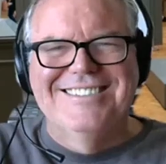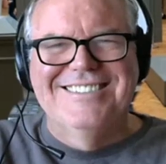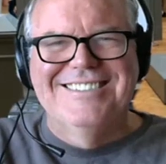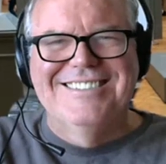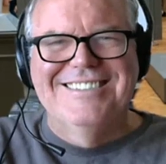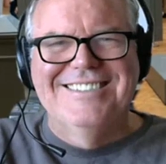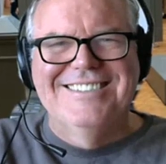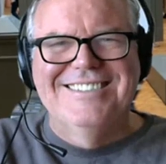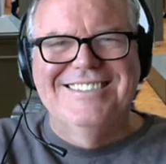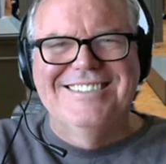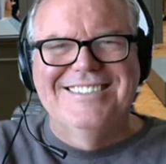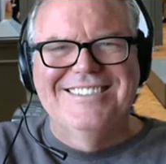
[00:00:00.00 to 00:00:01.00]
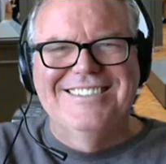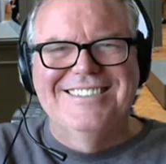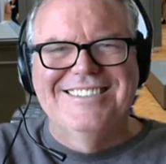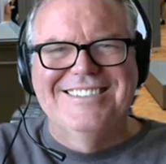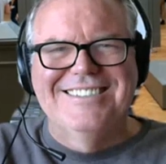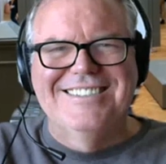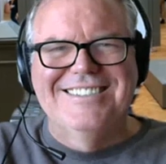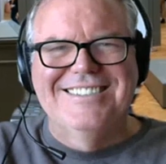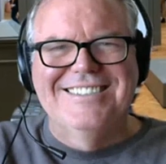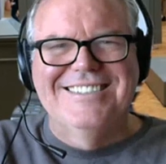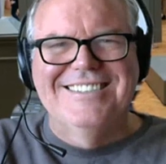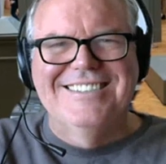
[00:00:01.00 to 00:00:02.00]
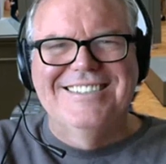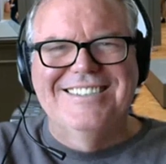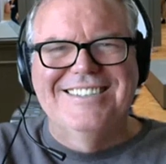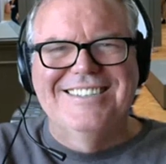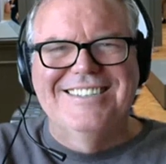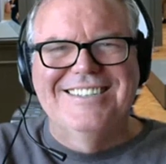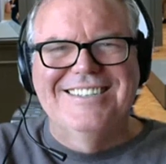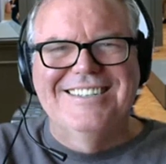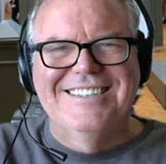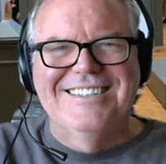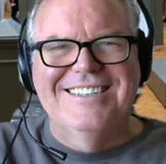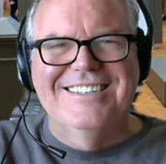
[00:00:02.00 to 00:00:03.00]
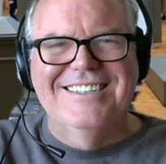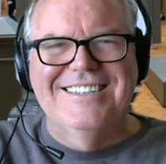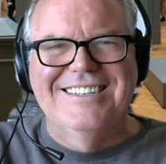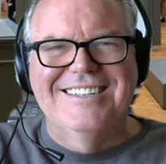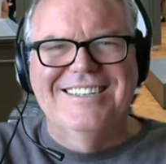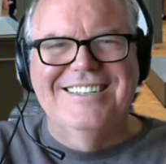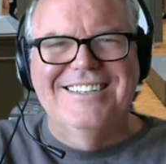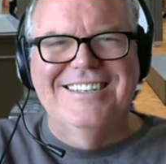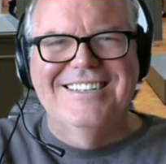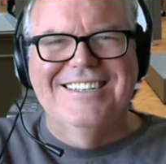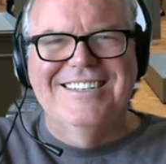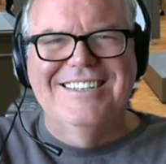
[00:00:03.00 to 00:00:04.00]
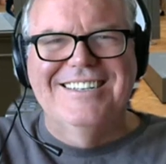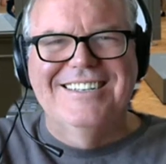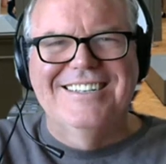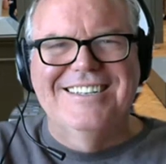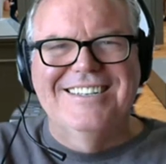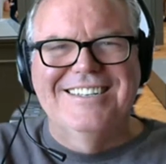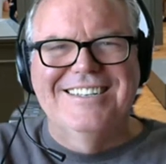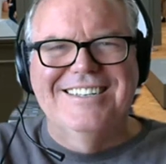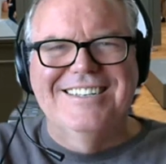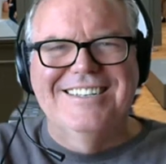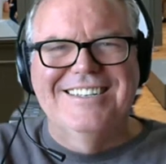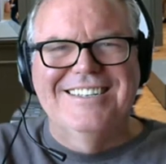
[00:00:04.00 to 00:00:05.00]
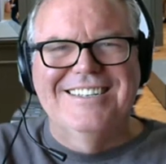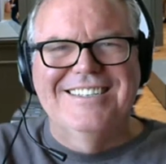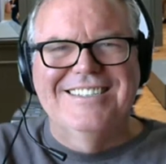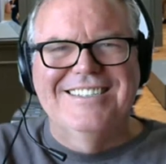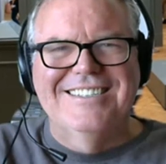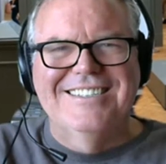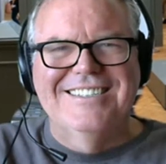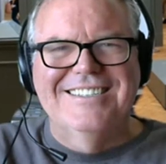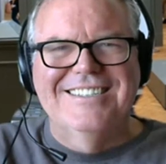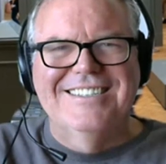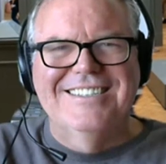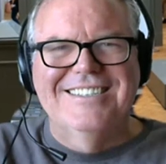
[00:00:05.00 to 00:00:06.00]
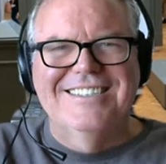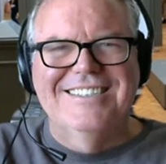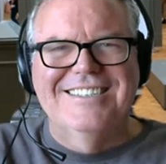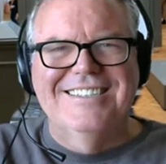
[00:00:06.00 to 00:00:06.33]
This person isn't speaking.